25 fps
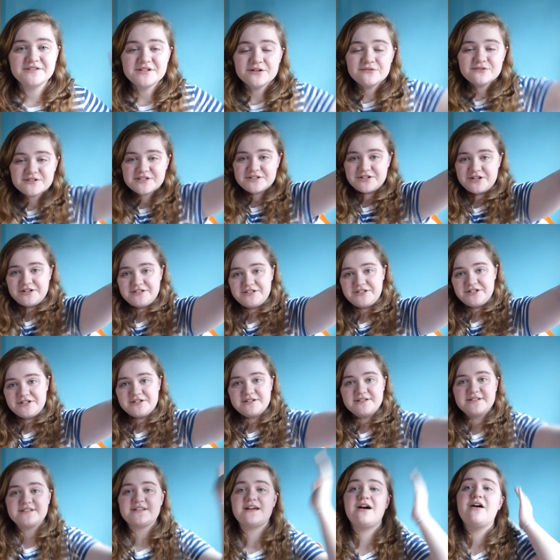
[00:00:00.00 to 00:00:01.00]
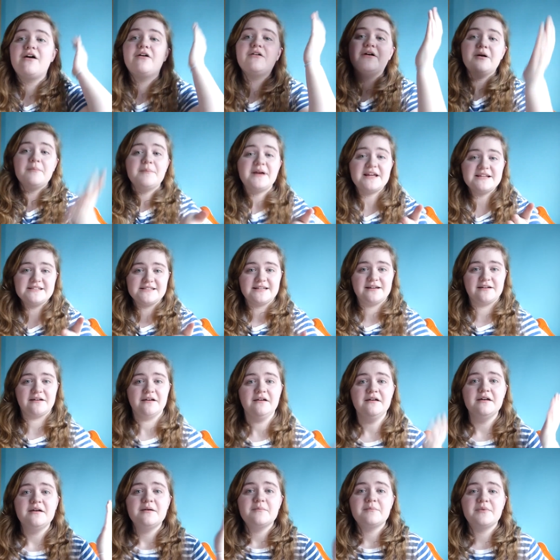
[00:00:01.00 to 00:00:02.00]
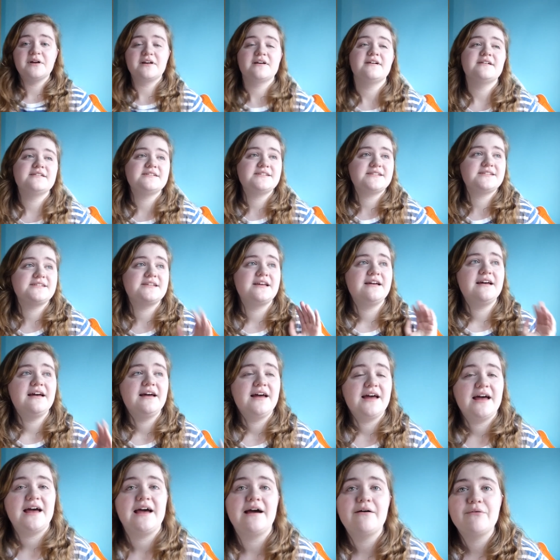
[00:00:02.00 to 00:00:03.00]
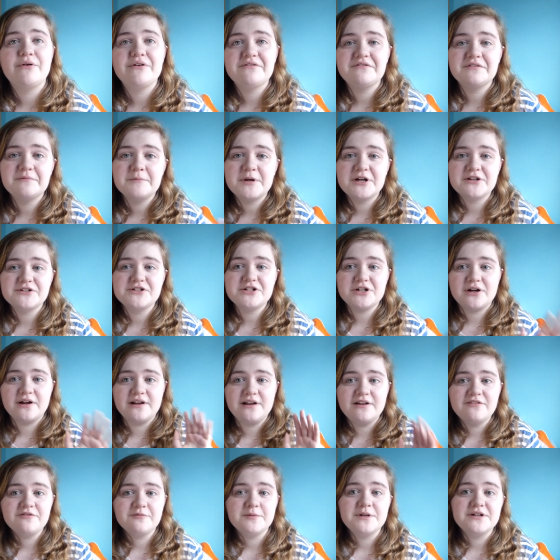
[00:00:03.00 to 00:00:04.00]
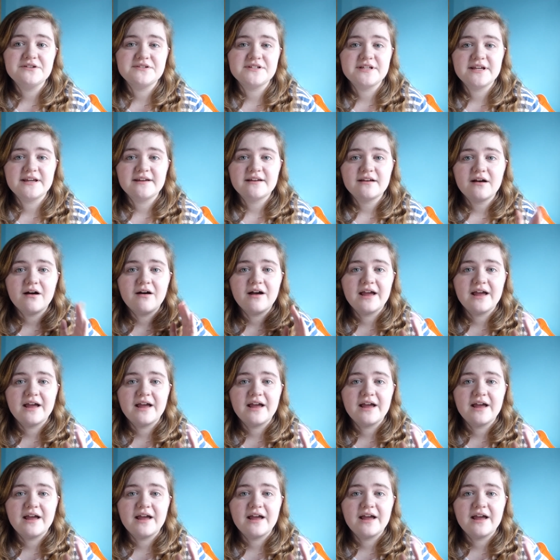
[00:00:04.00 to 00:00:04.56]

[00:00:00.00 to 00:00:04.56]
Song suggestions are amazing because however much I love music,